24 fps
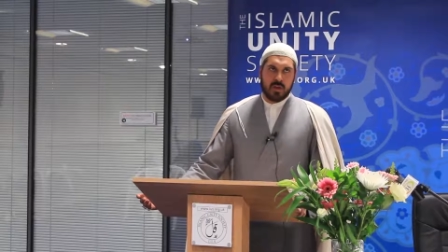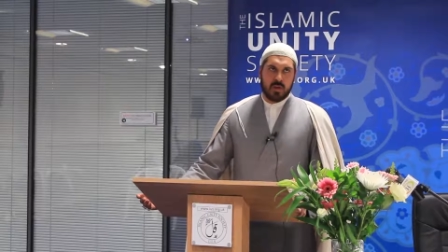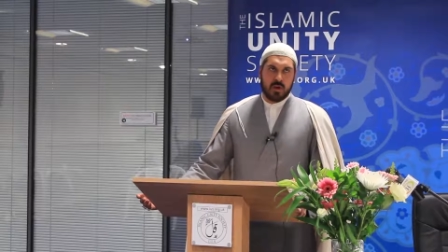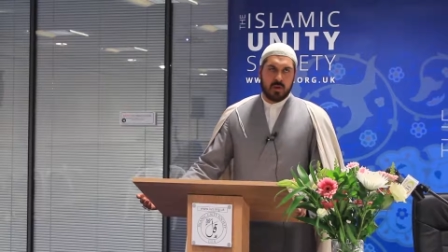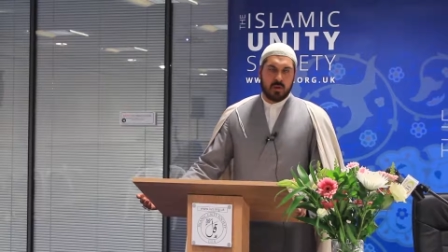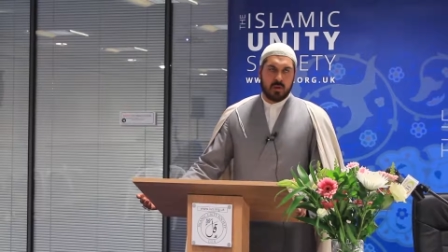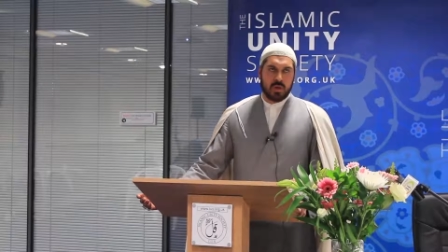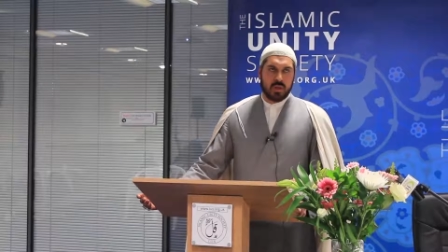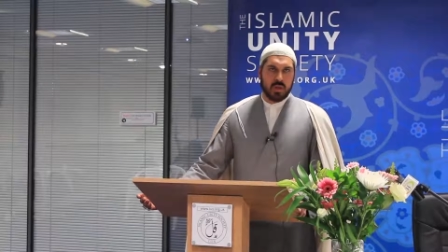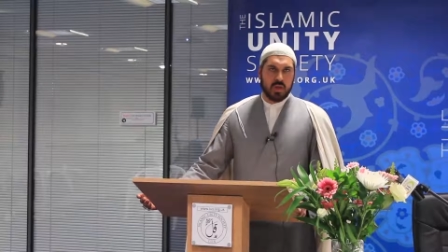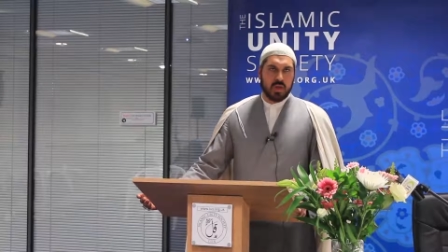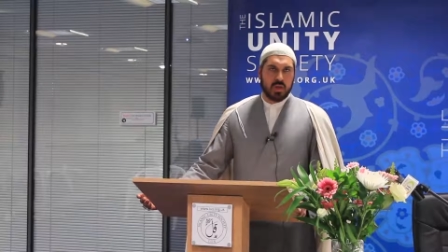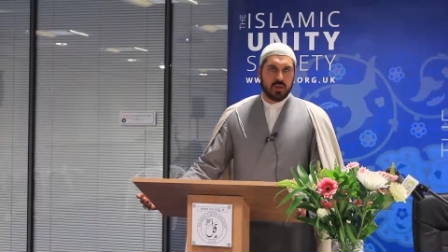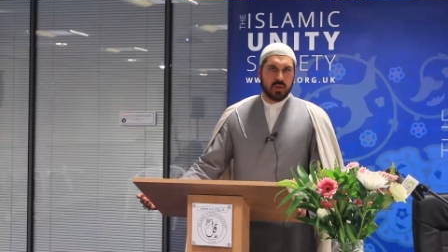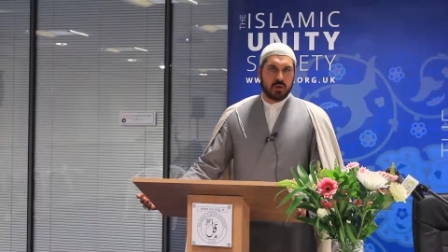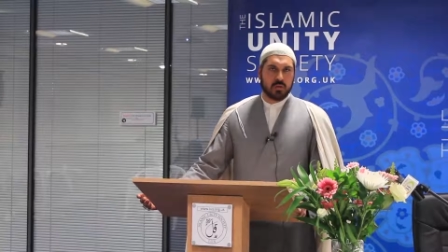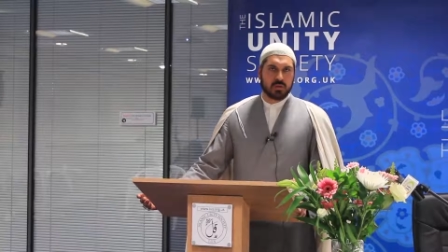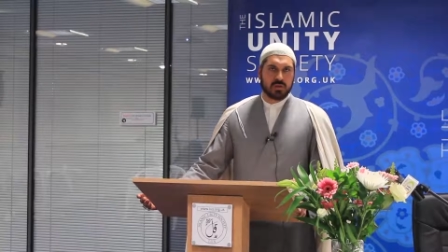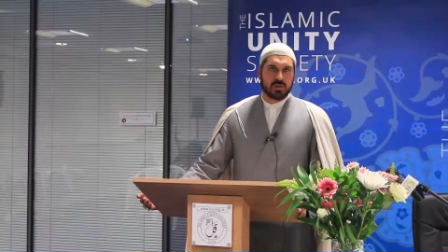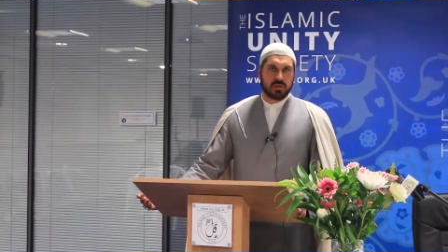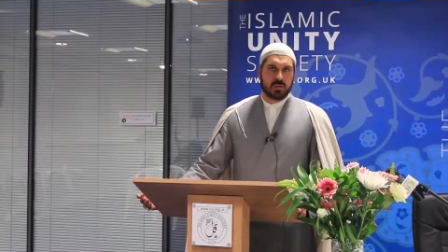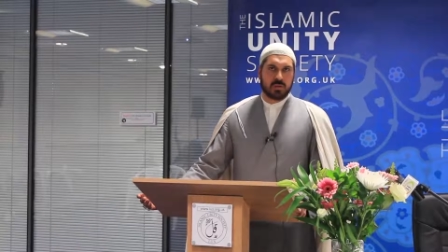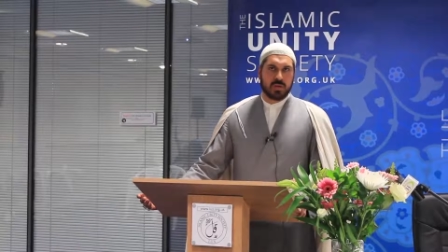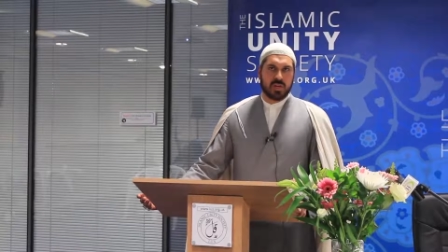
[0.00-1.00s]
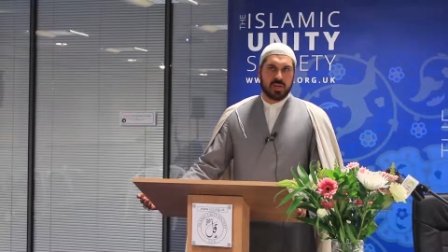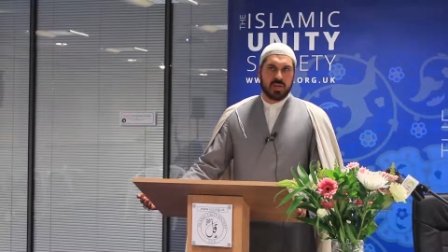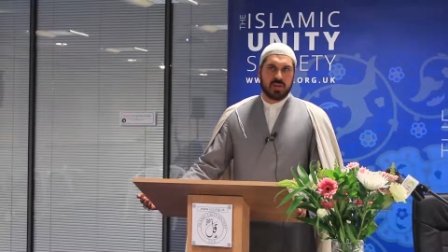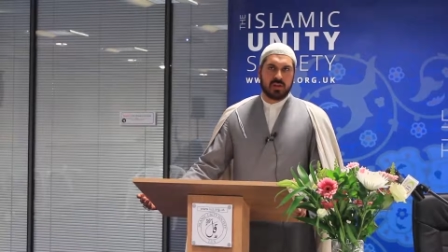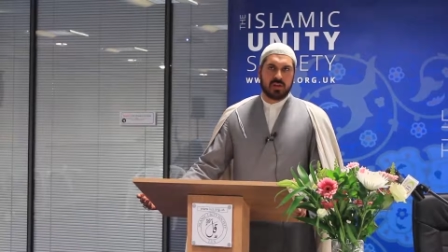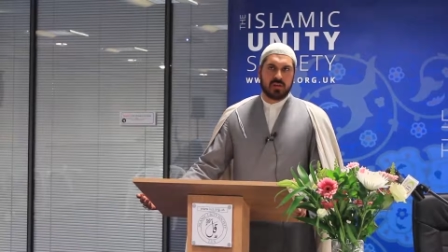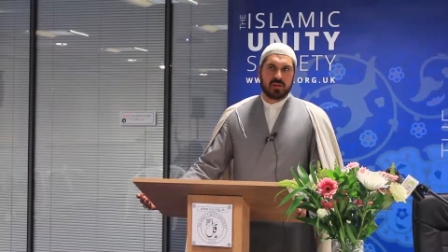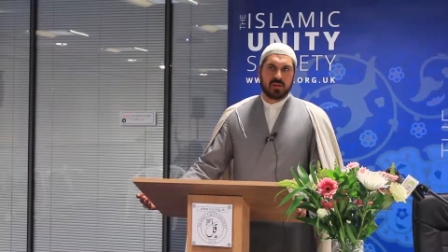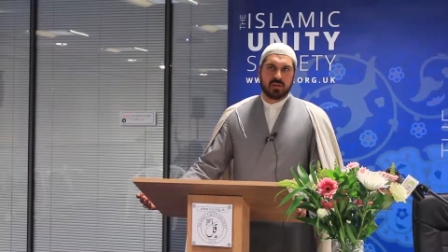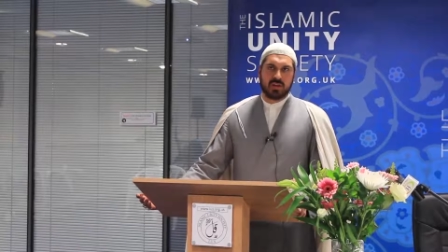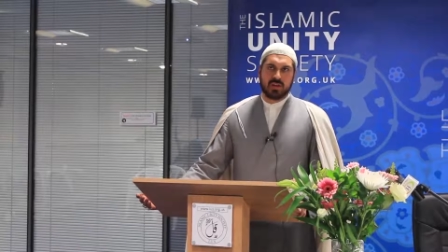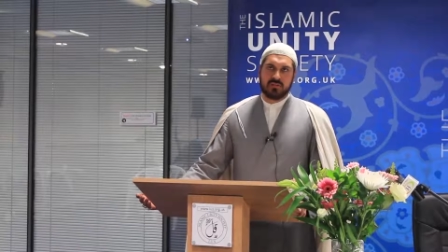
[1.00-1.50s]
Oh Allah, those who are
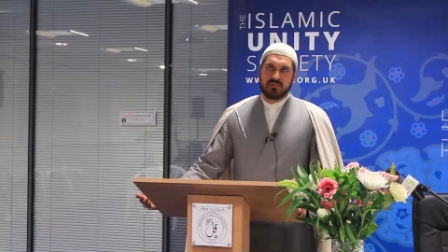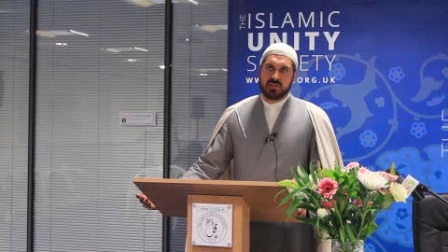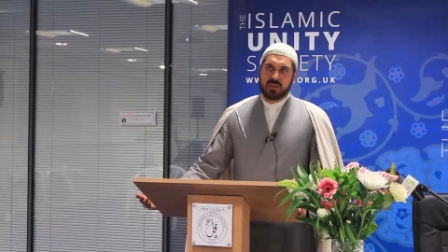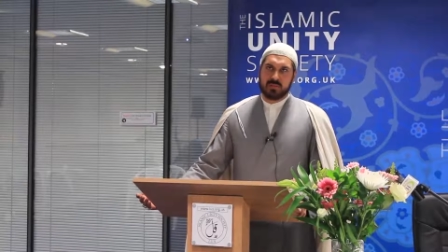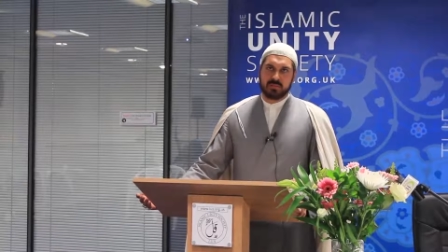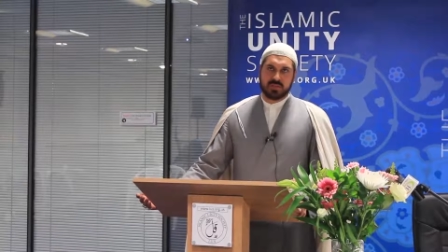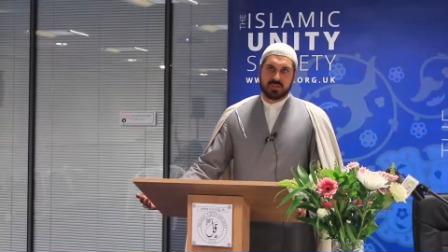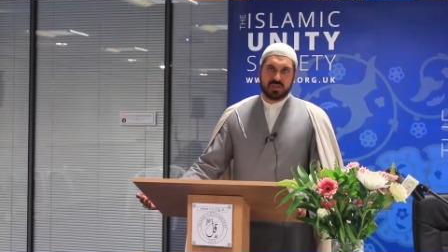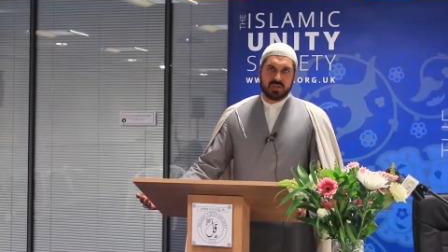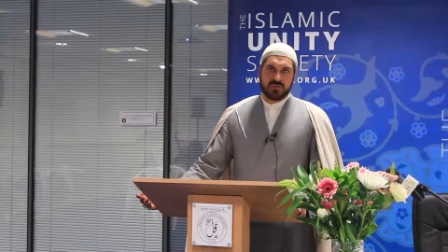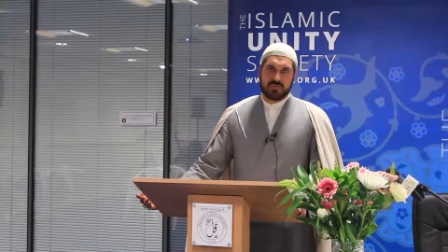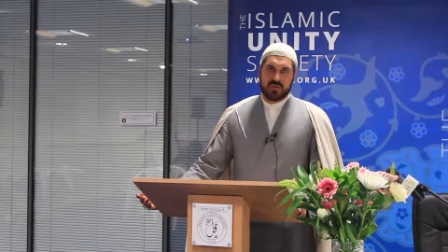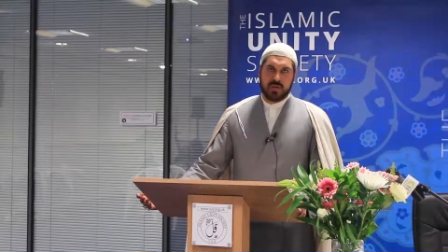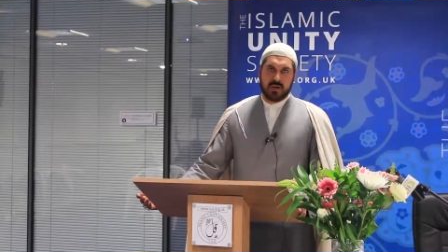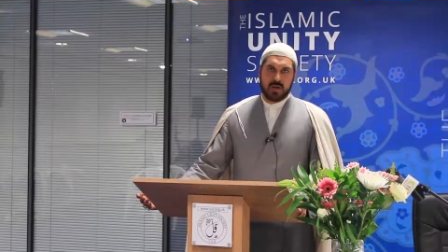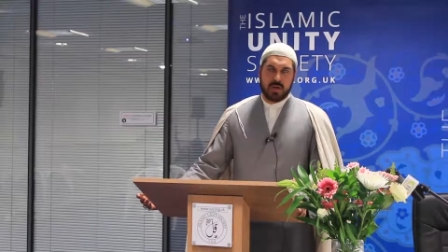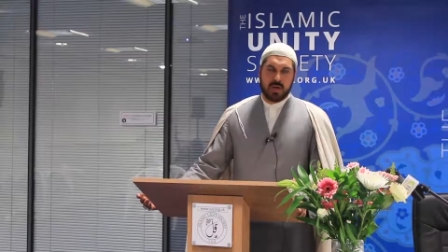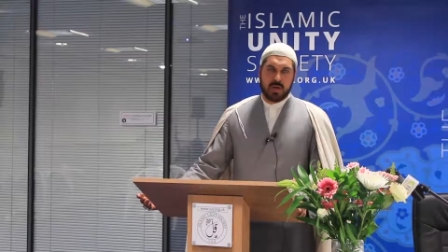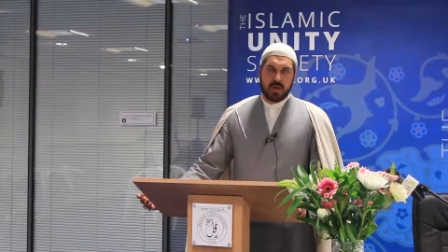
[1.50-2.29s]
ill, give them shifa.